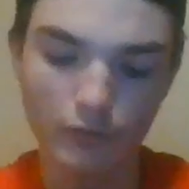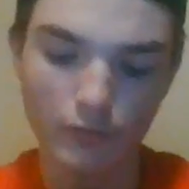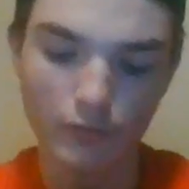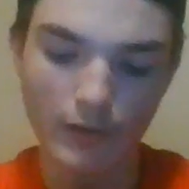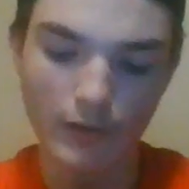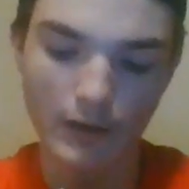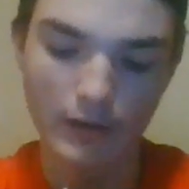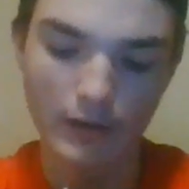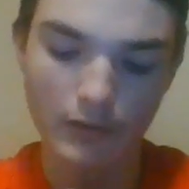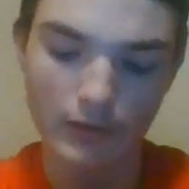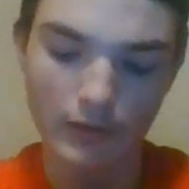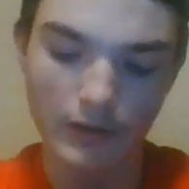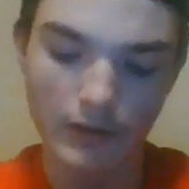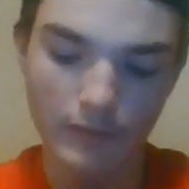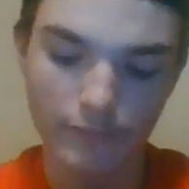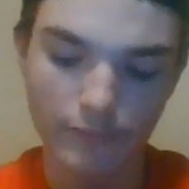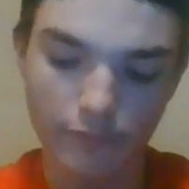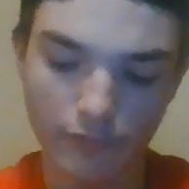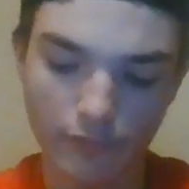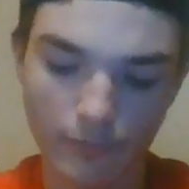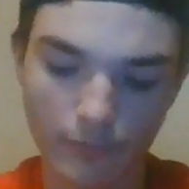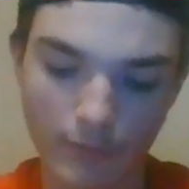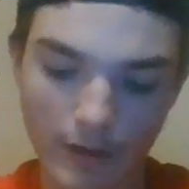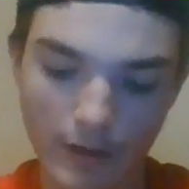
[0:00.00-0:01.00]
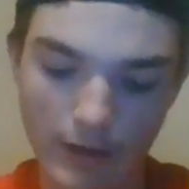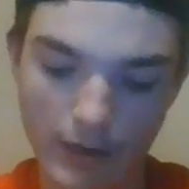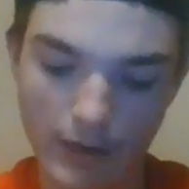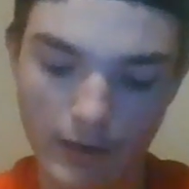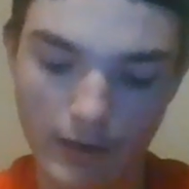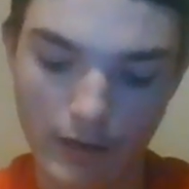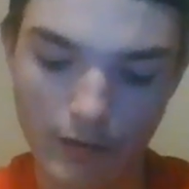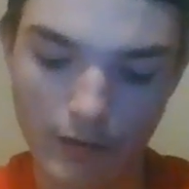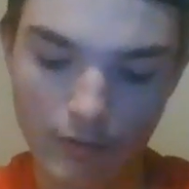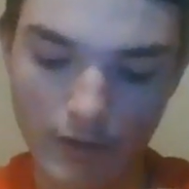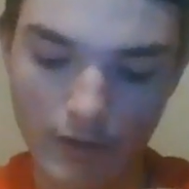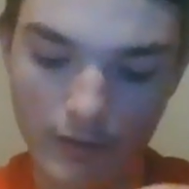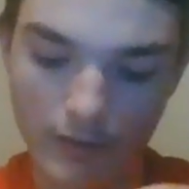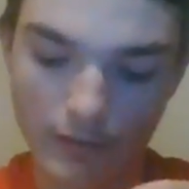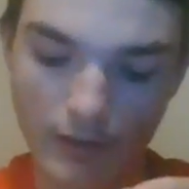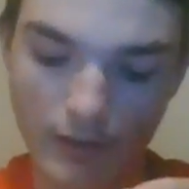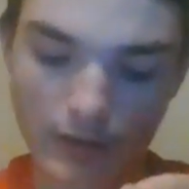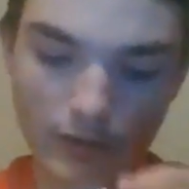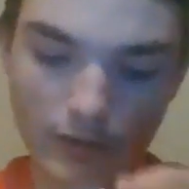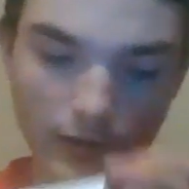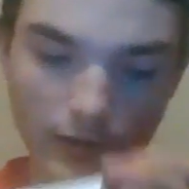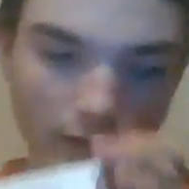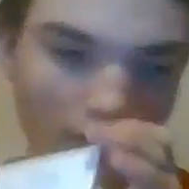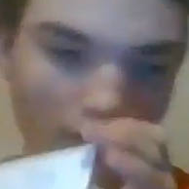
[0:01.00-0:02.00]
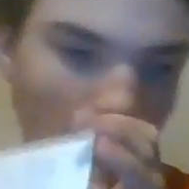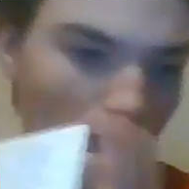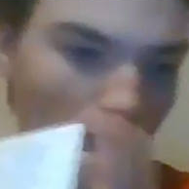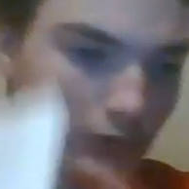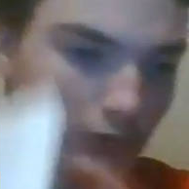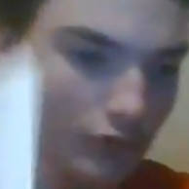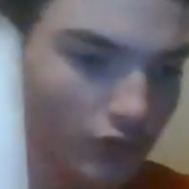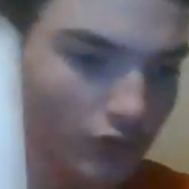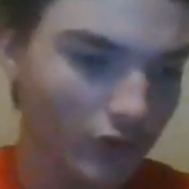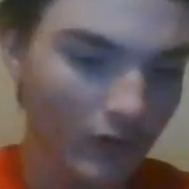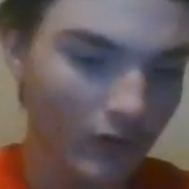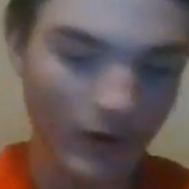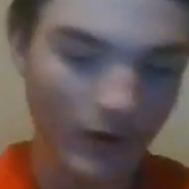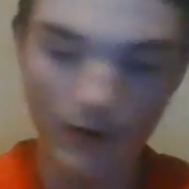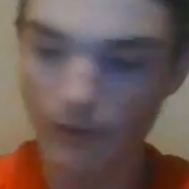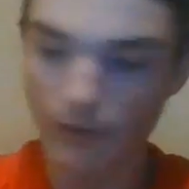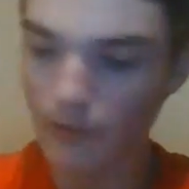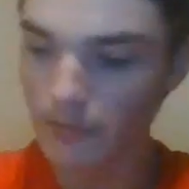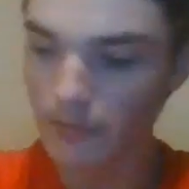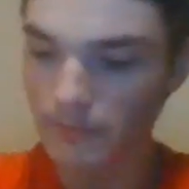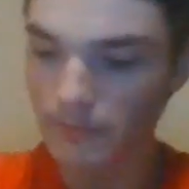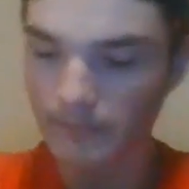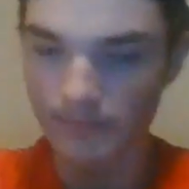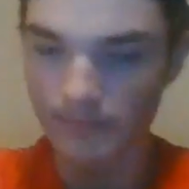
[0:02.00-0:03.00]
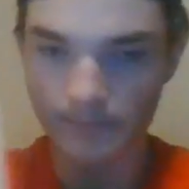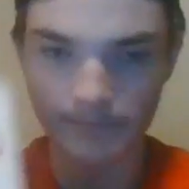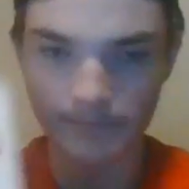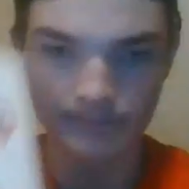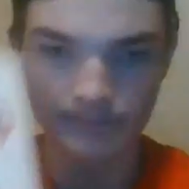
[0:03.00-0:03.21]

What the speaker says: the record in from right here, and this could hold your record.